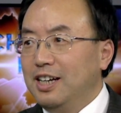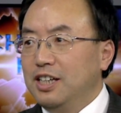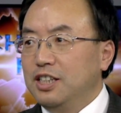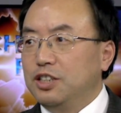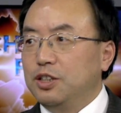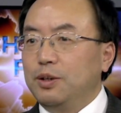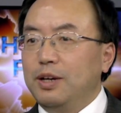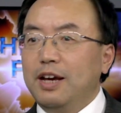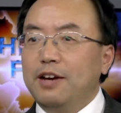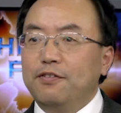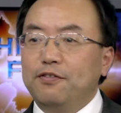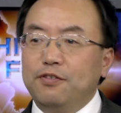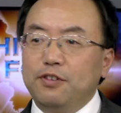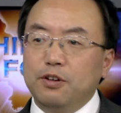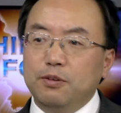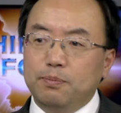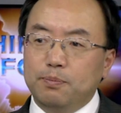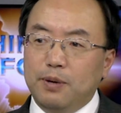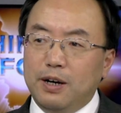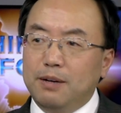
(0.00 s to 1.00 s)
So if
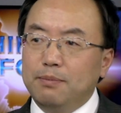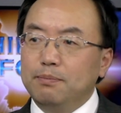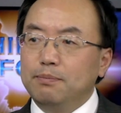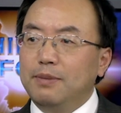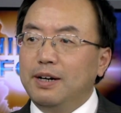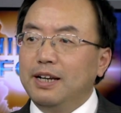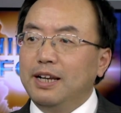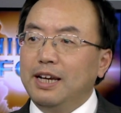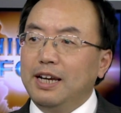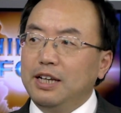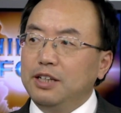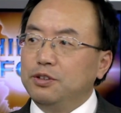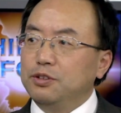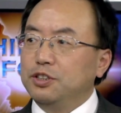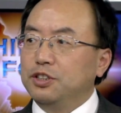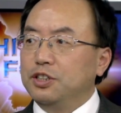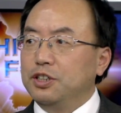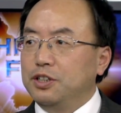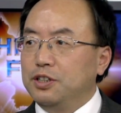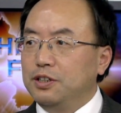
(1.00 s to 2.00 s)
you pump money into
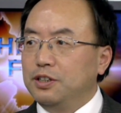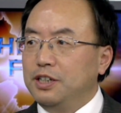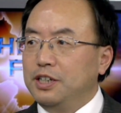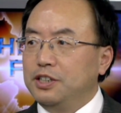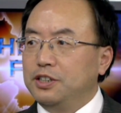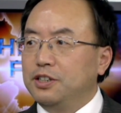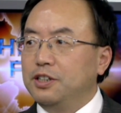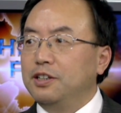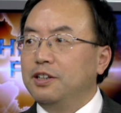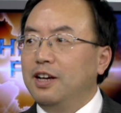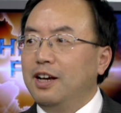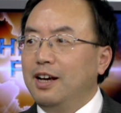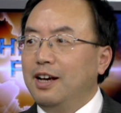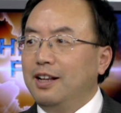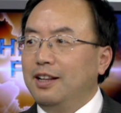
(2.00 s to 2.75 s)
circulation,